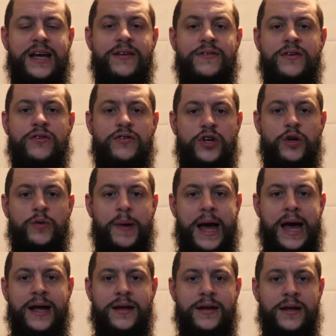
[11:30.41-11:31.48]
isn't too
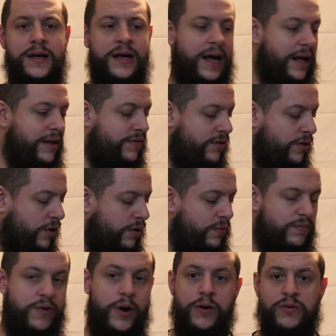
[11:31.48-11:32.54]
bad. It's not
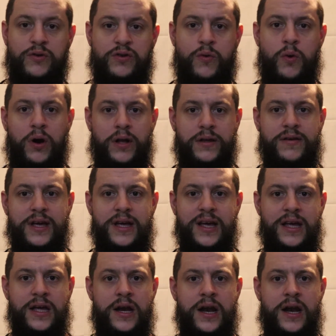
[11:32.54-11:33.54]
Rhodes quality,